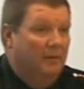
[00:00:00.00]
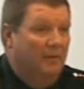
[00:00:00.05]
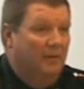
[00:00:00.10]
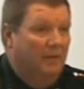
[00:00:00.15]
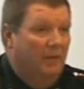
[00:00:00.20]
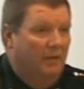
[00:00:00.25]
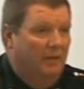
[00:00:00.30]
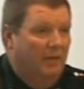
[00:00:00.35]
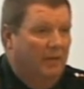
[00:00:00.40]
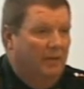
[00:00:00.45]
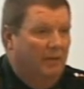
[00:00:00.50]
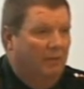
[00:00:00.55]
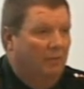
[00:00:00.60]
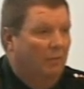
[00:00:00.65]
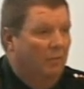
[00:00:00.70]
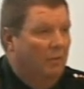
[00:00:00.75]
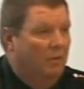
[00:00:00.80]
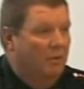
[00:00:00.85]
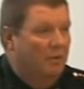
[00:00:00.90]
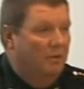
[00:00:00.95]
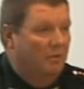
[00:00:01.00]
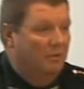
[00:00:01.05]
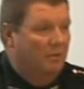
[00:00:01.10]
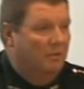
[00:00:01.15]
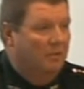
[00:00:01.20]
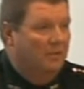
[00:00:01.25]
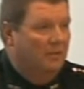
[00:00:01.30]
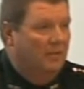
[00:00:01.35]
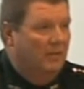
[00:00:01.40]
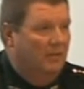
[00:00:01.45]
and that authority on a
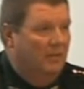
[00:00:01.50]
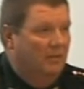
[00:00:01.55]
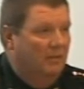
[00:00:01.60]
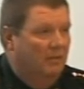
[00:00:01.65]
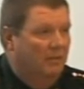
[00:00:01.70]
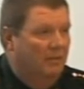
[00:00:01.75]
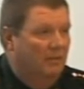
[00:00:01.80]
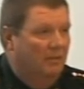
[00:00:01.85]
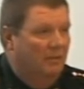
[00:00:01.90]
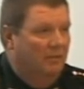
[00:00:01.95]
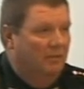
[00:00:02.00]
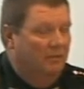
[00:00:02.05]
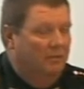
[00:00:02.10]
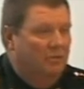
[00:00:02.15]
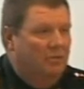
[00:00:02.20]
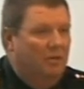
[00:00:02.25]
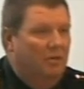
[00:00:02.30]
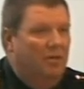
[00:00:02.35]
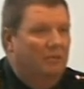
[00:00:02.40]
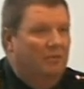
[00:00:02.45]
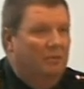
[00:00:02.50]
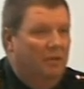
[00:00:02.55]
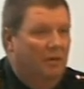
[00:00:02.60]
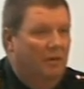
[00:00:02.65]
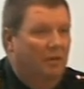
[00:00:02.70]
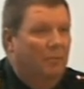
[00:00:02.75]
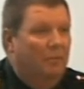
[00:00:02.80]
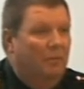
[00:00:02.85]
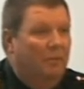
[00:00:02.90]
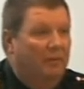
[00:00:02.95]
scene, the sheriff
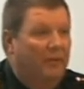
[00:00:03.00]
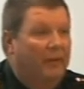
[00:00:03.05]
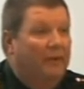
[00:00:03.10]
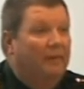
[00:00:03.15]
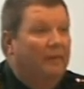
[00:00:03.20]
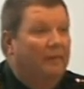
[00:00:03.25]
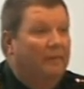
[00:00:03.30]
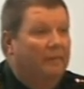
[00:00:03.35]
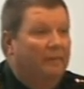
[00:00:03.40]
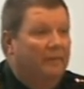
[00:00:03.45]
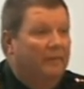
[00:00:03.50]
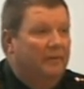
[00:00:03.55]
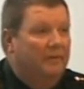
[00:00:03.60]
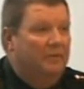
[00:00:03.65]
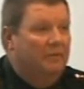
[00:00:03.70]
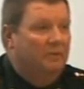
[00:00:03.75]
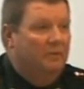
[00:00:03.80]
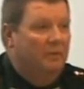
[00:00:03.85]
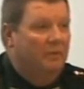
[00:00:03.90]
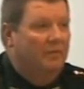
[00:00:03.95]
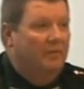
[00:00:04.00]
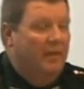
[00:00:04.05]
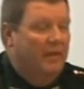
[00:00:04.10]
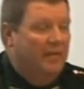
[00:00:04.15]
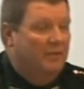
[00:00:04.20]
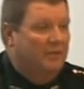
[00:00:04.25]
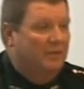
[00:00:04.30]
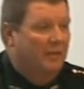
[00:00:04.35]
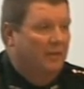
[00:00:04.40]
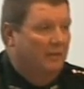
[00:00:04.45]
shall prevail, and the sheriff
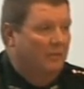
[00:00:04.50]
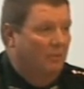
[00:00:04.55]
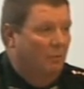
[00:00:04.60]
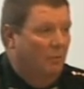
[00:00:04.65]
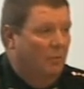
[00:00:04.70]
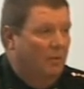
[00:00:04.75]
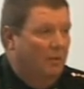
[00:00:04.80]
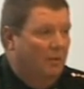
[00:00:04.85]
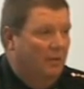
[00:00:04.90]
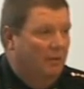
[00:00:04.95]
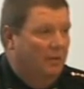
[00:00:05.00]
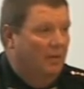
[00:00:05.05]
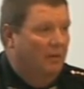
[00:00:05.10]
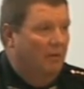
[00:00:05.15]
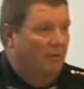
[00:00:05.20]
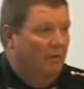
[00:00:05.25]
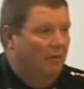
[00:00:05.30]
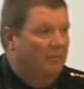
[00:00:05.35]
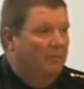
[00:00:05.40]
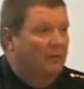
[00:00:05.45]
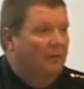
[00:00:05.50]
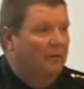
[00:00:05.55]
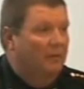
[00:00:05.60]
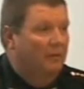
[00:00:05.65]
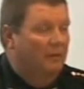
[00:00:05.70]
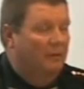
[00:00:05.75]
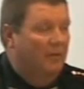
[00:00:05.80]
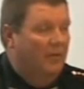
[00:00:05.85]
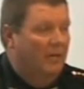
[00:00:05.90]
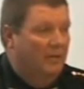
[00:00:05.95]
has that authority to take over
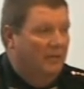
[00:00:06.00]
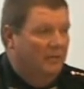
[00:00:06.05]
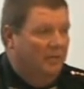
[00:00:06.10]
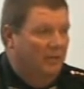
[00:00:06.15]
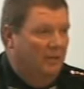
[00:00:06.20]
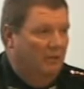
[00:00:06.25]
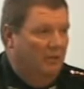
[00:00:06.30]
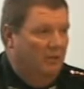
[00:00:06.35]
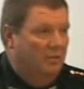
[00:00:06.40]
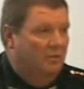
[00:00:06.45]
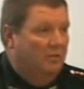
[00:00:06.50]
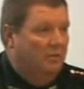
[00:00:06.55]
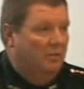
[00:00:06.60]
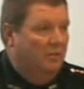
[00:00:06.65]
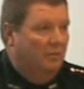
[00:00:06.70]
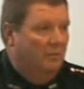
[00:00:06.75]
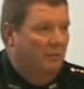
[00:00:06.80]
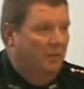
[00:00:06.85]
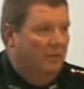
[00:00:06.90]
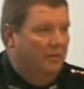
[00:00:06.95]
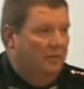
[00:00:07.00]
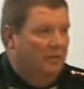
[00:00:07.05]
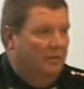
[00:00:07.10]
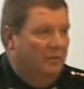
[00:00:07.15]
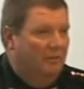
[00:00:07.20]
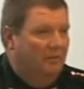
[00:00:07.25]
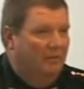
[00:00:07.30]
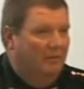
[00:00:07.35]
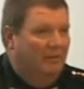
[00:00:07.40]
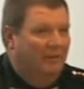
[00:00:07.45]
a scene or situation.
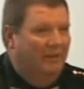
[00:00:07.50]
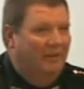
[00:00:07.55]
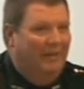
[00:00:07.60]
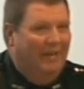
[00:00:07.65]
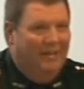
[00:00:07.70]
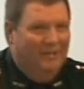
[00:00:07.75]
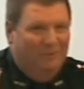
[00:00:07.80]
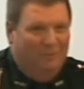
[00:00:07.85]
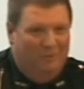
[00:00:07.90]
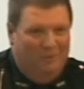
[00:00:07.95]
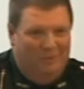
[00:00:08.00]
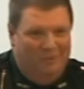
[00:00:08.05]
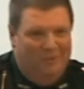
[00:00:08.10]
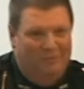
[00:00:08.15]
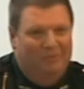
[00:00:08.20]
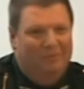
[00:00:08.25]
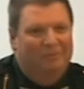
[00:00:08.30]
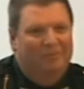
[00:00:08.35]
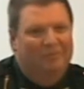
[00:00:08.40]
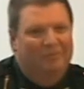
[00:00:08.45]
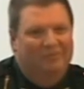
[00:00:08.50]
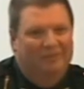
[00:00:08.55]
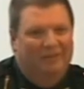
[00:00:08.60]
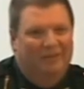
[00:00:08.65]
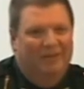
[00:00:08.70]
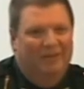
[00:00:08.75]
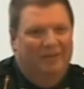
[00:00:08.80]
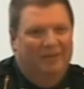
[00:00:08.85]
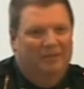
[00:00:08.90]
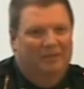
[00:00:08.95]
As we know,
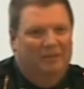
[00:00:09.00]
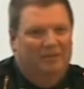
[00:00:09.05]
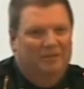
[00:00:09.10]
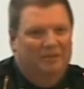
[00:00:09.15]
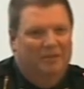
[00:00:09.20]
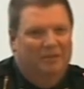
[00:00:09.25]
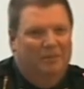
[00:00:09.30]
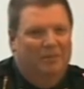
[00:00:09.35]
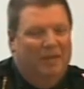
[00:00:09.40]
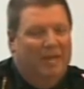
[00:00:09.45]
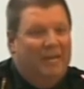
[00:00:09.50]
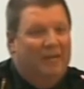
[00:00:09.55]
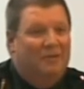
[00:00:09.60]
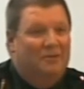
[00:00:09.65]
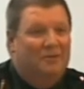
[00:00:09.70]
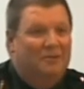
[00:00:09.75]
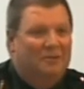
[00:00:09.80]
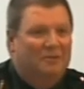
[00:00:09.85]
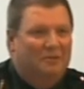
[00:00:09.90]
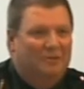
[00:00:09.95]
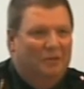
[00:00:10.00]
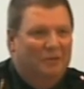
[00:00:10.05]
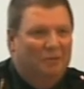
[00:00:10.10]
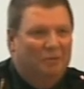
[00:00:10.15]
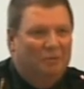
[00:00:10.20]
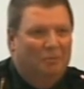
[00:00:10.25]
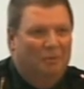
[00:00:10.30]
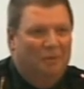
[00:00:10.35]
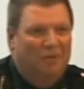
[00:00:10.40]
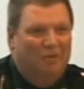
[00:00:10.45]
the city manager is the
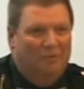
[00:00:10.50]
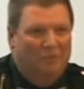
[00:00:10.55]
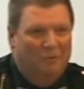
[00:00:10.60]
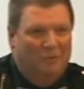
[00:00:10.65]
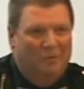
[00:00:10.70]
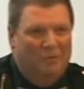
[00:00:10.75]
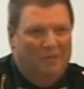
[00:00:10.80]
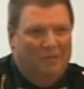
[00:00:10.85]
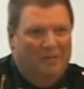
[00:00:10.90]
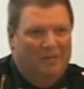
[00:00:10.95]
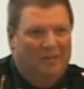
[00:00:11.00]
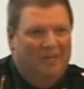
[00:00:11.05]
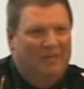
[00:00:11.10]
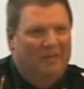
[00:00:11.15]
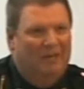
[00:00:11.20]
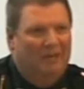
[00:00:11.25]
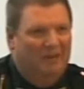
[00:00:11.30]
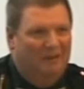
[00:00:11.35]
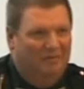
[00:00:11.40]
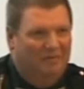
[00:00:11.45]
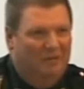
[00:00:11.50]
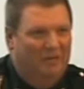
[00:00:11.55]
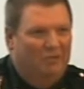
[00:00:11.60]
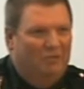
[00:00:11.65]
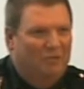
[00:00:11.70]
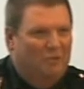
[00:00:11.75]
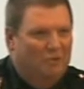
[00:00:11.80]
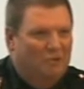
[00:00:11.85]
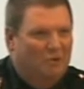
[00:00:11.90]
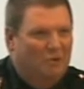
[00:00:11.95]
ultimate authority. I've read
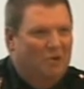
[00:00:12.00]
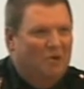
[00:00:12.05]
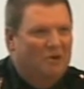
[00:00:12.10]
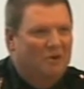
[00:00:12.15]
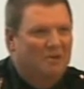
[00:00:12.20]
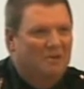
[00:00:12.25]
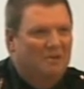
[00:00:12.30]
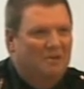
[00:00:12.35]
your charter